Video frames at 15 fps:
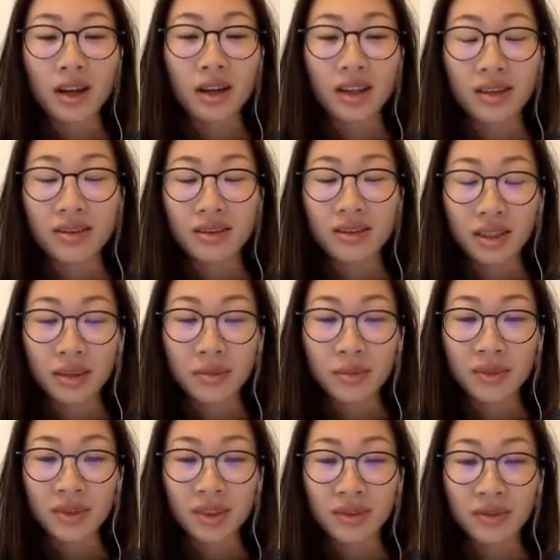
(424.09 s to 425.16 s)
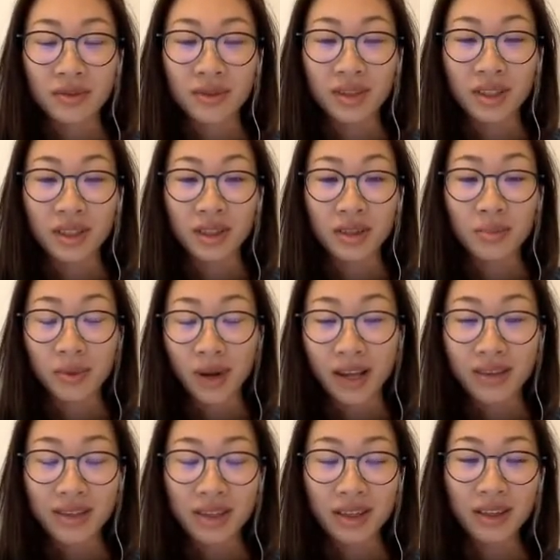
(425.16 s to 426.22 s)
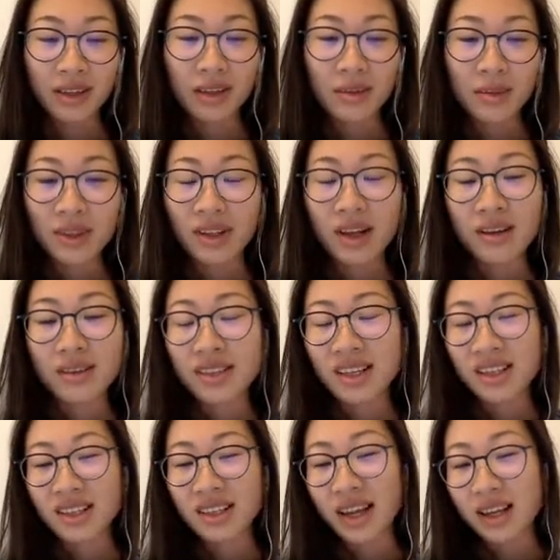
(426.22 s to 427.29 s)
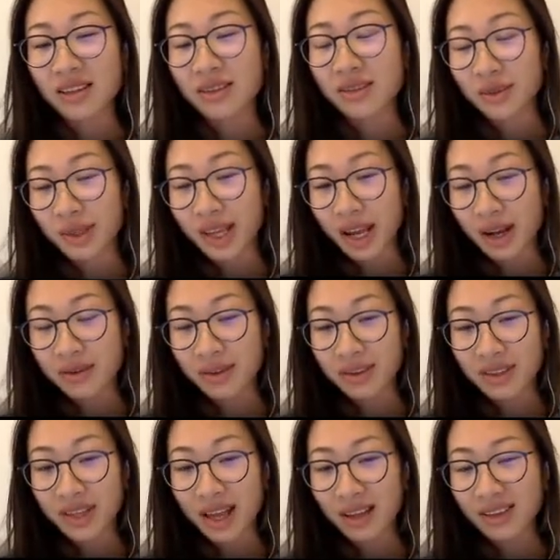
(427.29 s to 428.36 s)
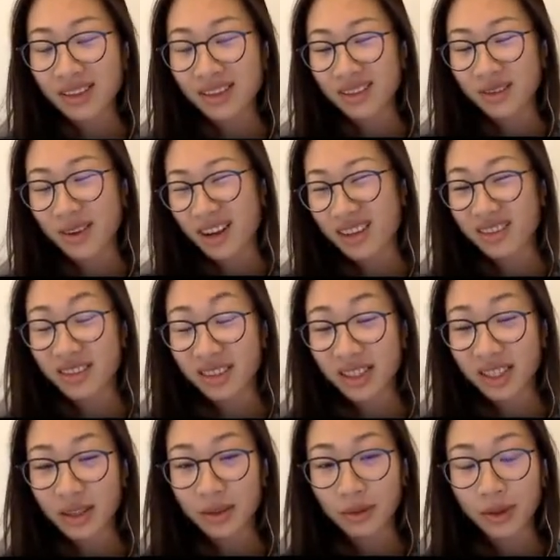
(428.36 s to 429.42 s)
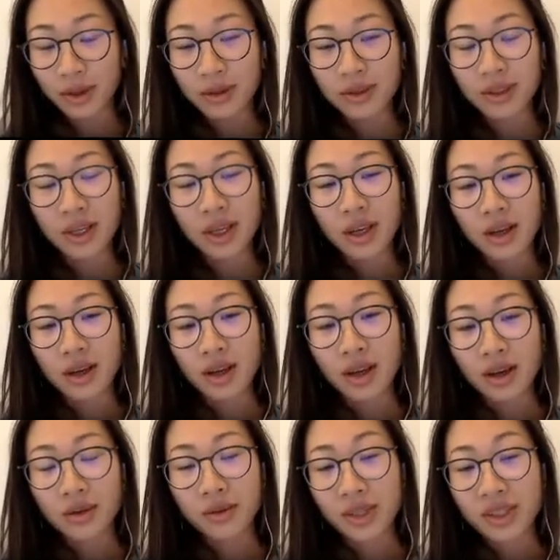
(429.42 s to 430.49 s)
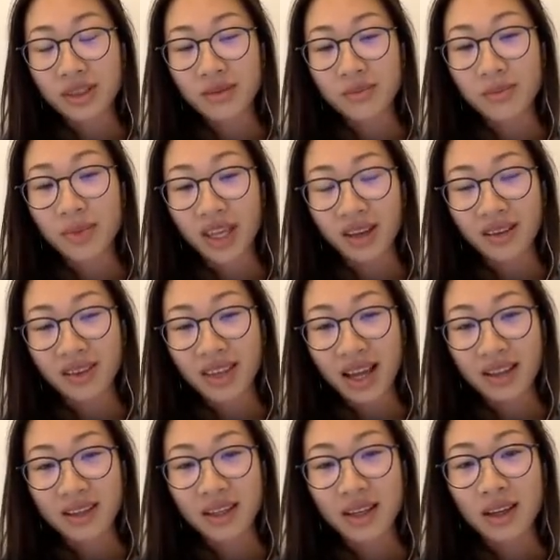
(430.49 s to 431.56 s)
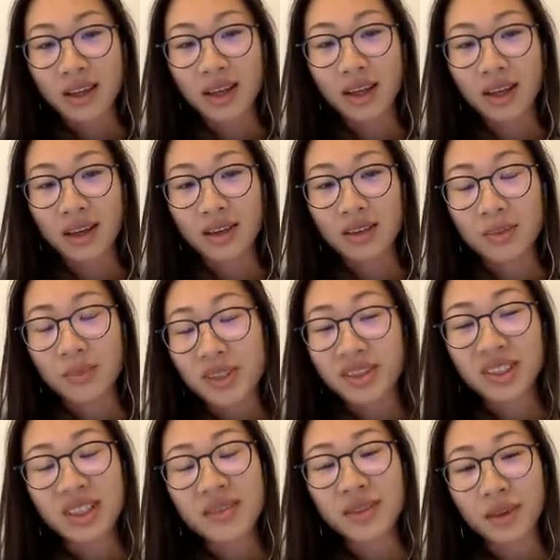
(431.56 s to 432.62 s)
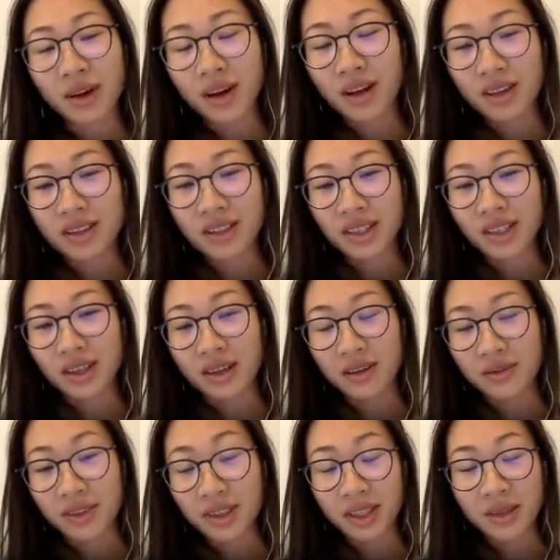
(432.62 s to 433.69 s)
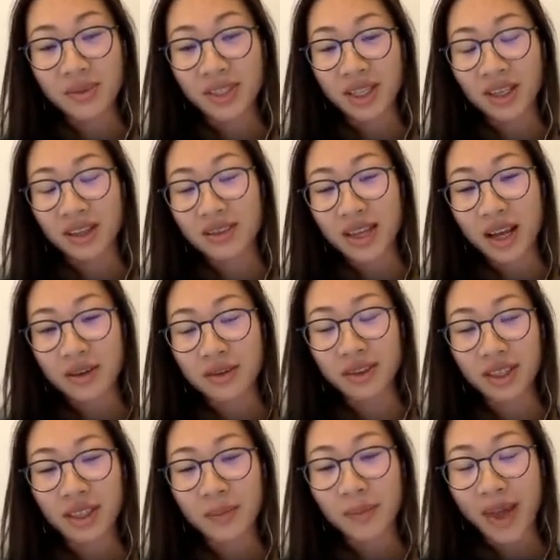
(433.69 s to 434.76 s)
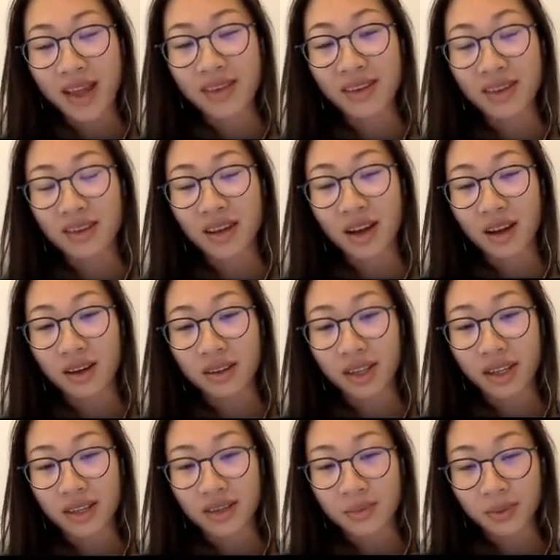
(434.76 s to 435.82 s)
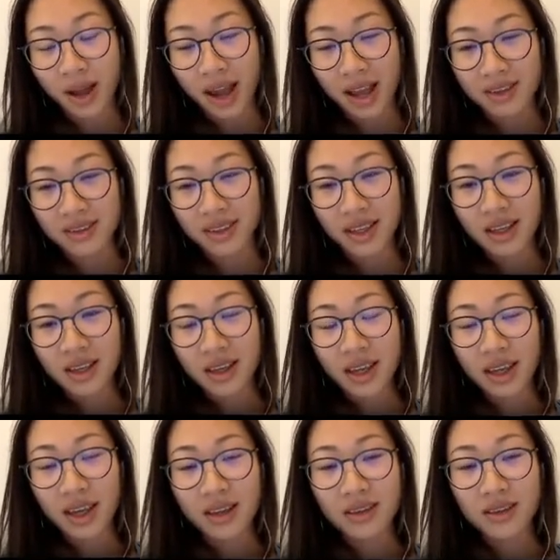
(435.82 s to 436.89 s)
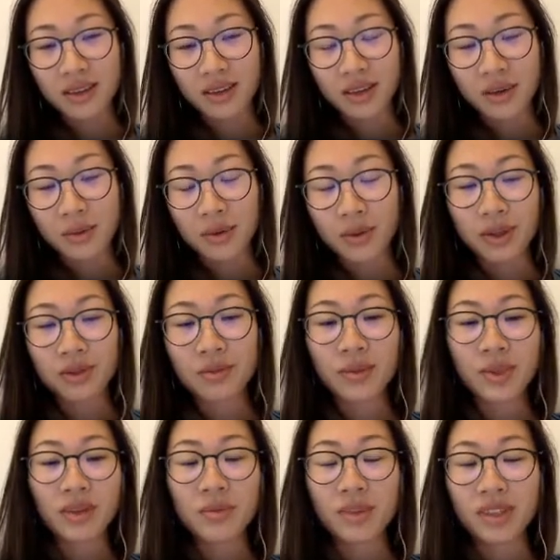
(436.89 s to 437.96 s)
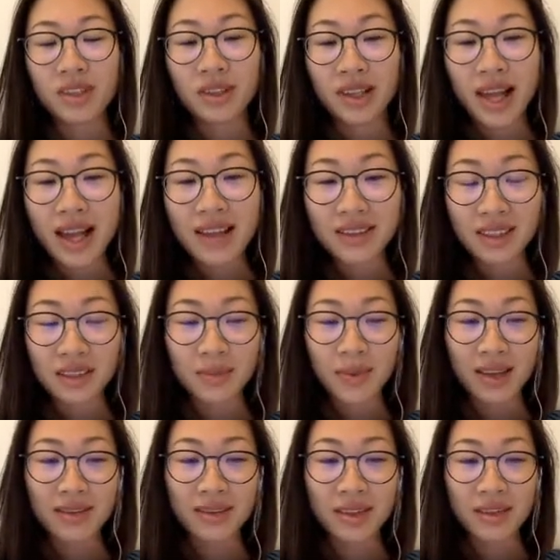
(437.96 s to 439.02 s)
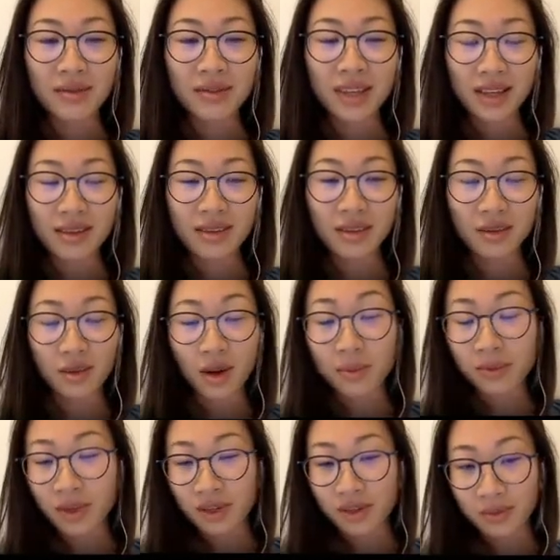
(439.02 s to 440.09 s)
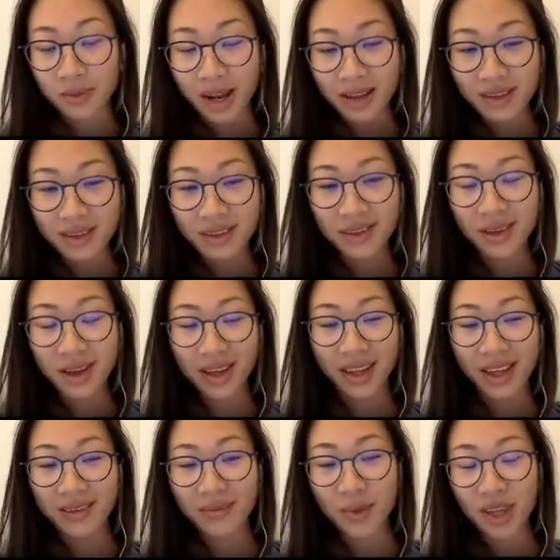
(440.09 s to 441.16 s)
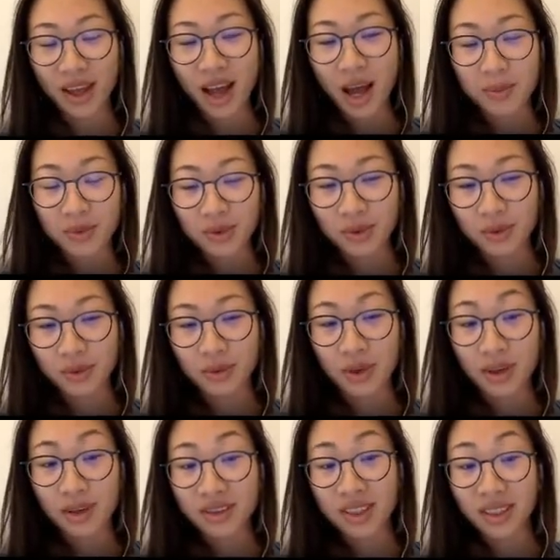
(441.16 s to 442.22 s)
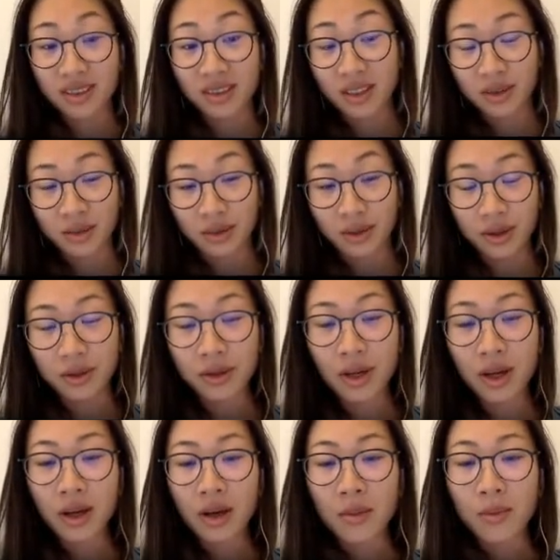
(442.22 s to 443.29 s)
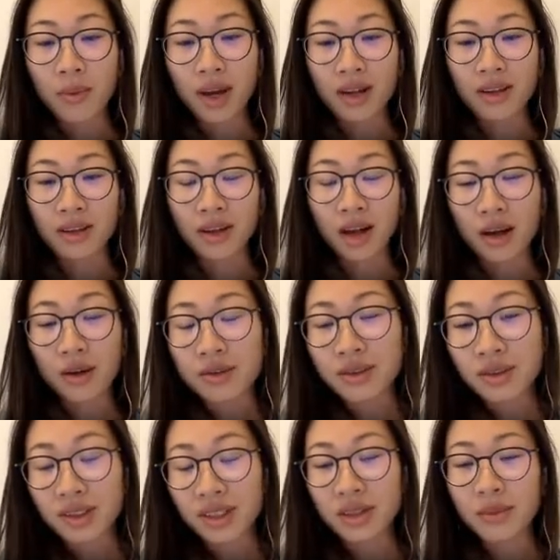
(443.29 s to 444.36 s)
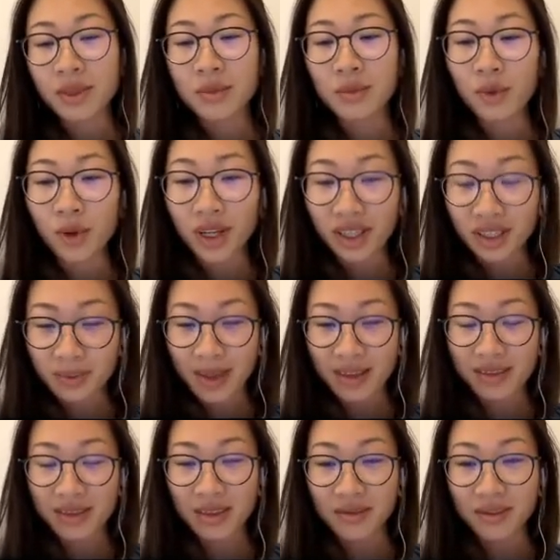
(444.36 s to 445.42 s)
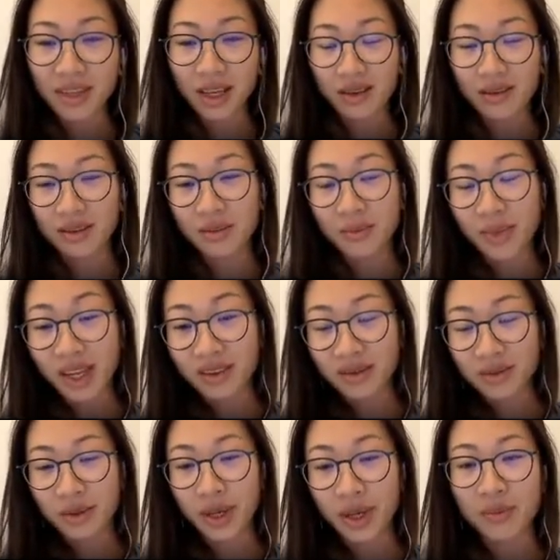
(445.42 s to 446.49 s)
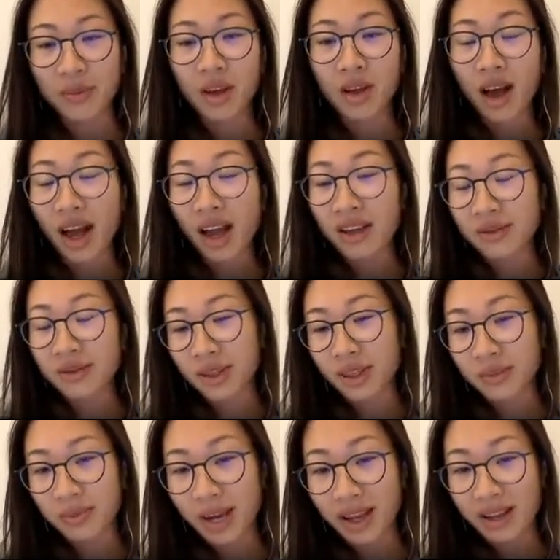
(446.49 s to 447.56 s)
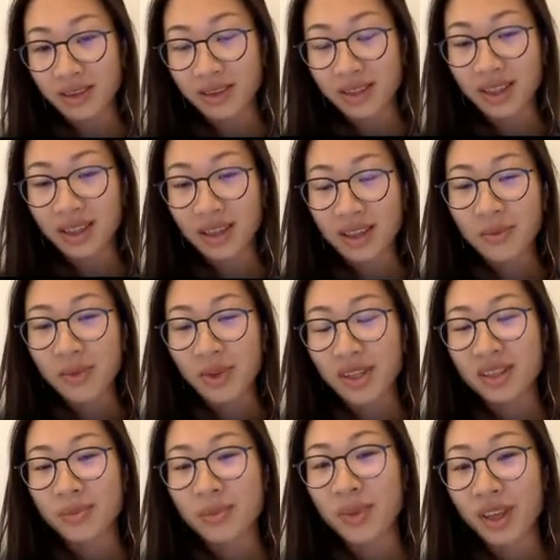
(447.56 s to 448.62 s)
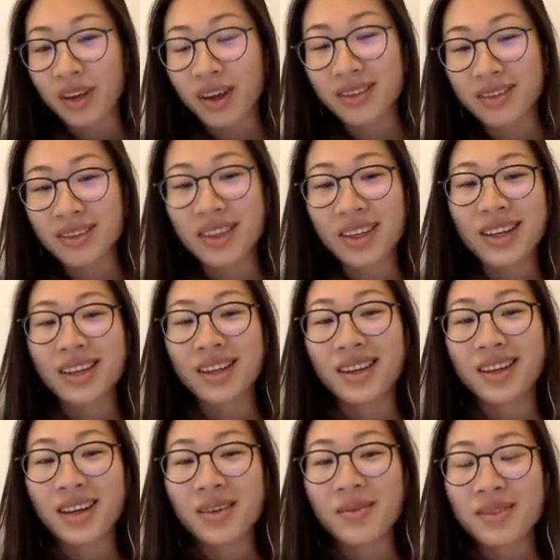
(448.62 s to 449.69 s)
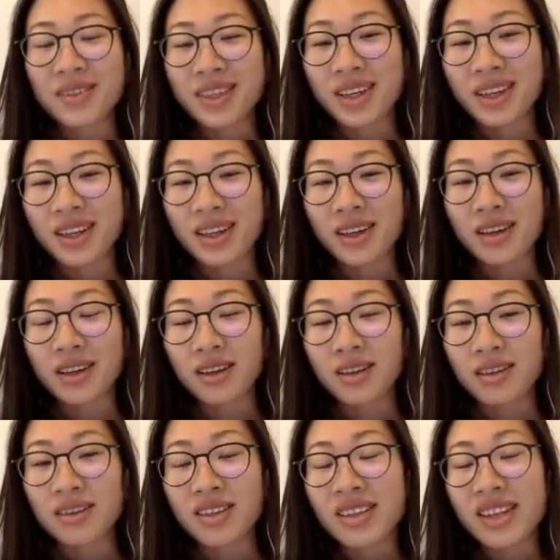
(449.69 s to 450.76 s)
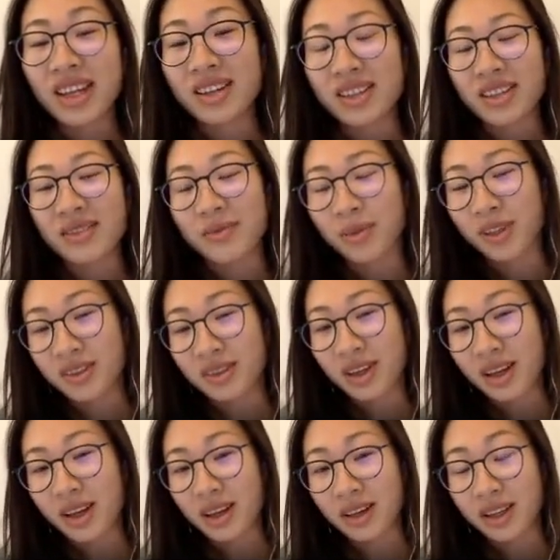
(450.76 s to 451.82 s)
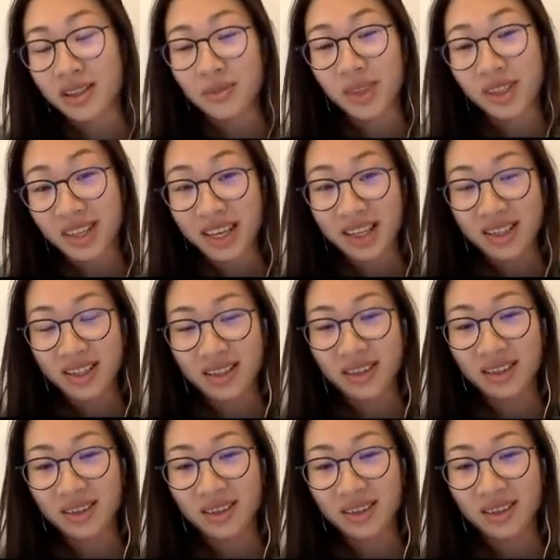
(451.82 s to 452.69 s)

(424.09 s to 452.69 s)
In terms of the pricing, we now set it at 300 SEK, that's around 30 euros. Reason being that the perceived quality of a lipstick is actually dependent on its price. And we want to be a bit less expensive than those top-notch brand, can be up to 60 euro, but also a little bit more expensive than the mainstream high street brand, because of the nature of customization.